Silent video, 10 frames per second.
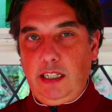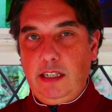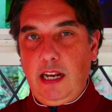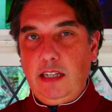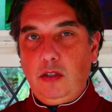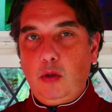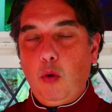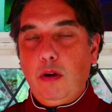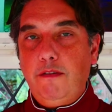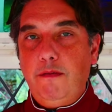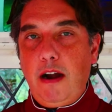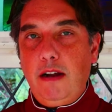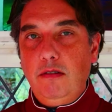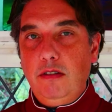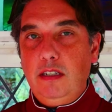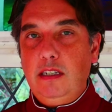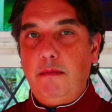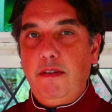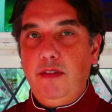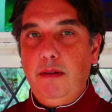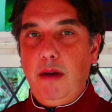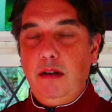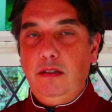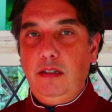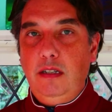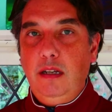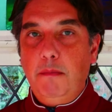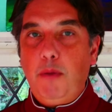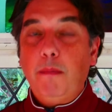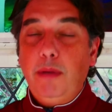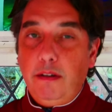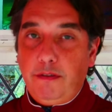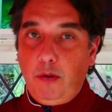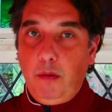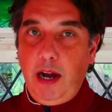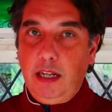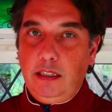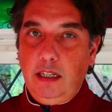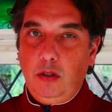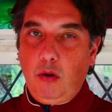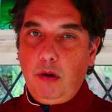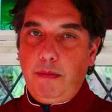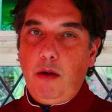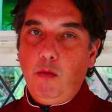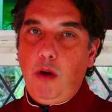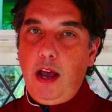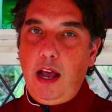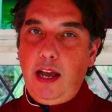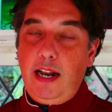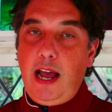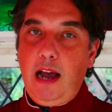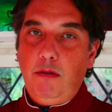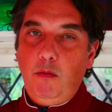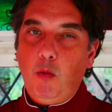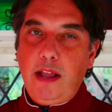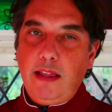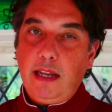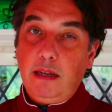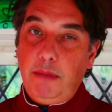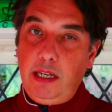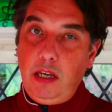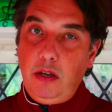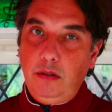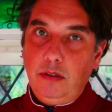So let's talk around some of the most popular formats and talk about where and how and when they can be used.